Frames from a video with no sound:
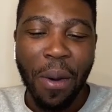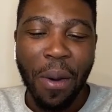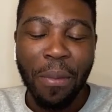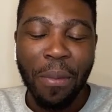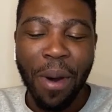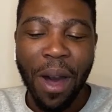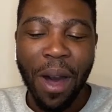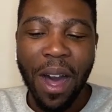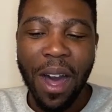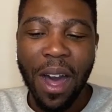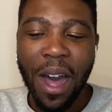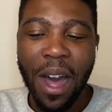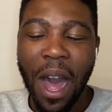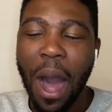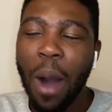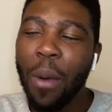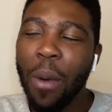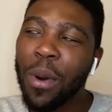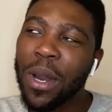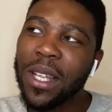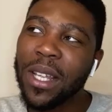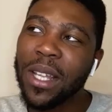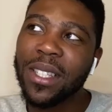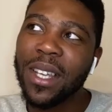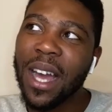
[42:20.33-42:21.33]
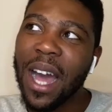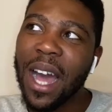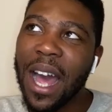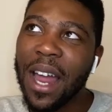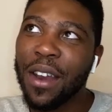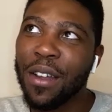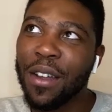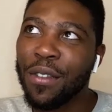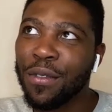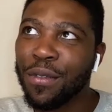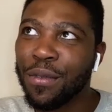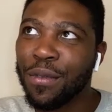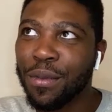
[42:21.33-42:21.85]
but I wanted to kind
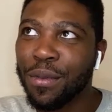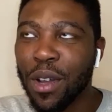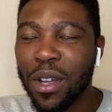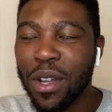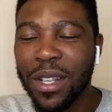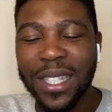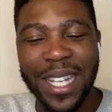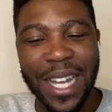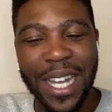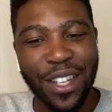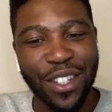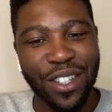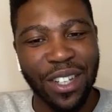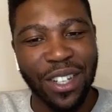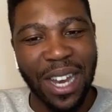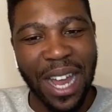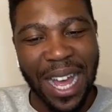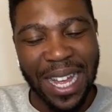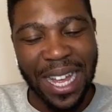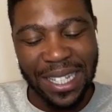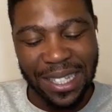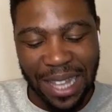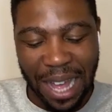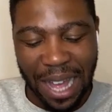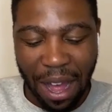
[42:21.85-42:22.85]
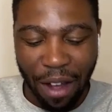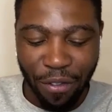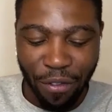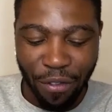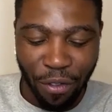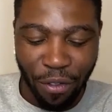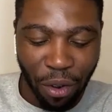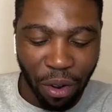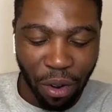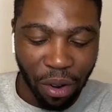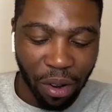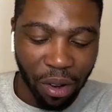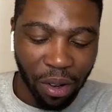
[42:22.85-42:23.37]
of contextualize that
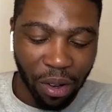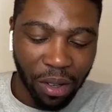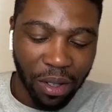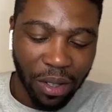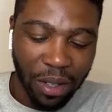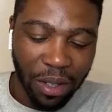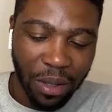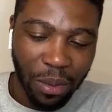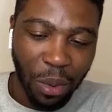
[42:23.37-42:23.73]
for